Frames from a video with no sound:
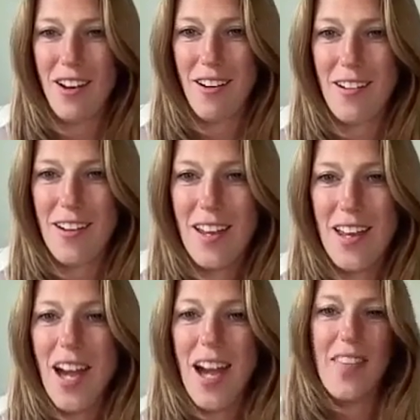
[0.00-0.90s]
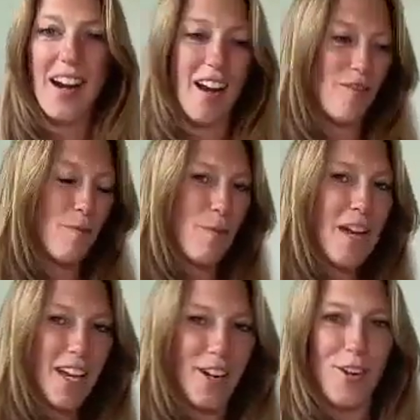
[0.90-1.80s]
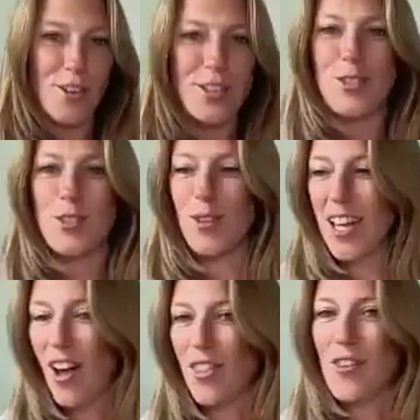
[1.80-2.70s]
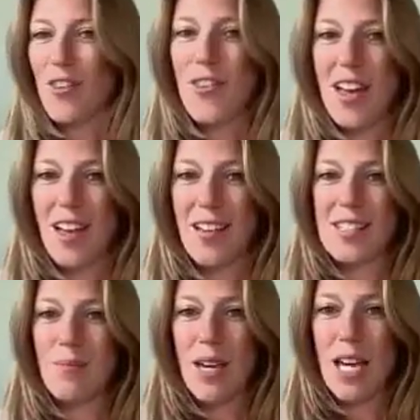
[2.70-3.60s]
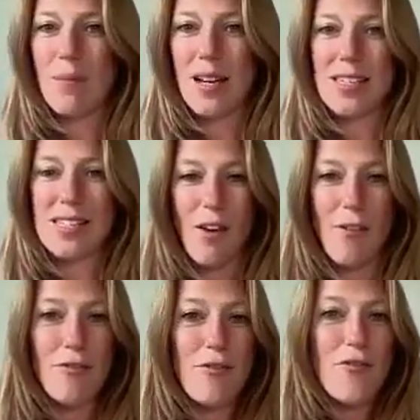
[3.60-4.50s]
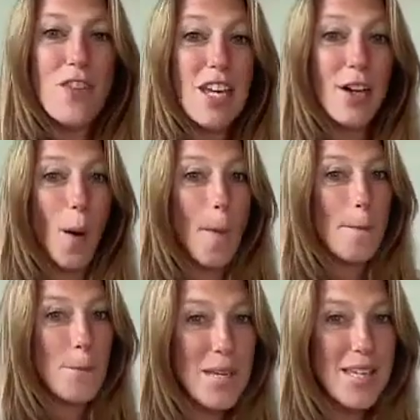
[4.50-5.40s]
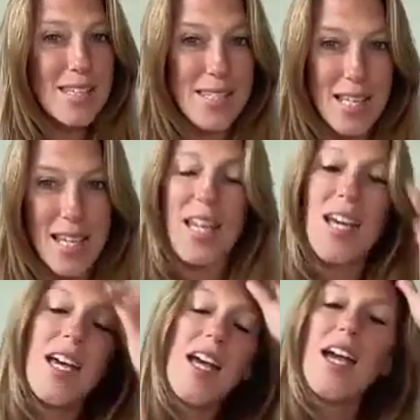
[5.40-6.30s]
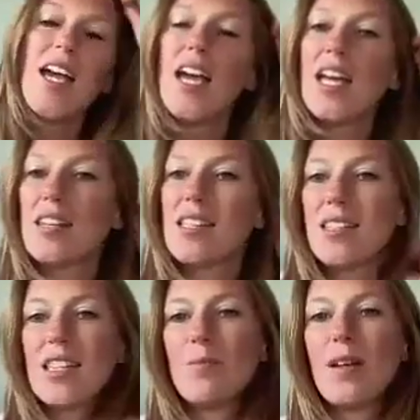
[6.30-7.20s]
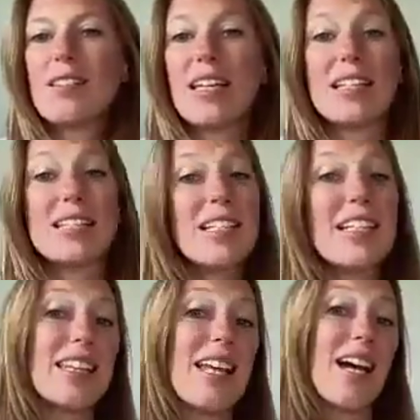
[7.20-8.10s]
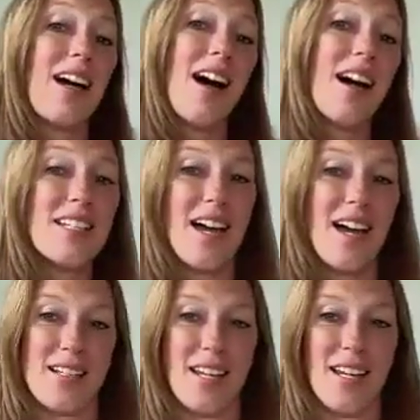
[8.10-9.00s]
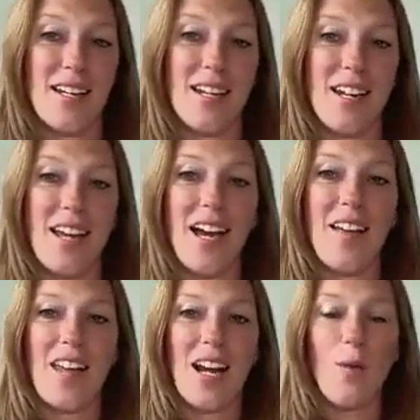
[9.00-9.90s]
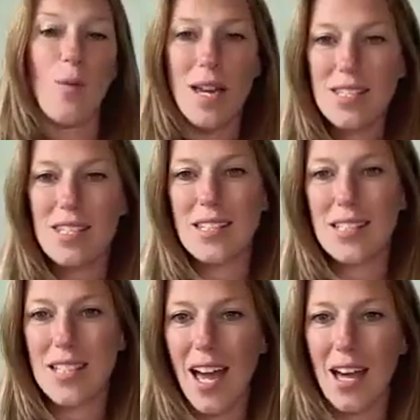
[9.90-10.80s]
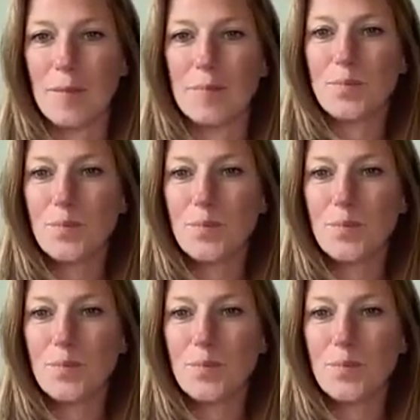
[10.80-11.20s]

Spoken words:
there and then I've piddled doing other things to make myself feel busy, in the sense because I didn't get that contact in, and then I waste the day.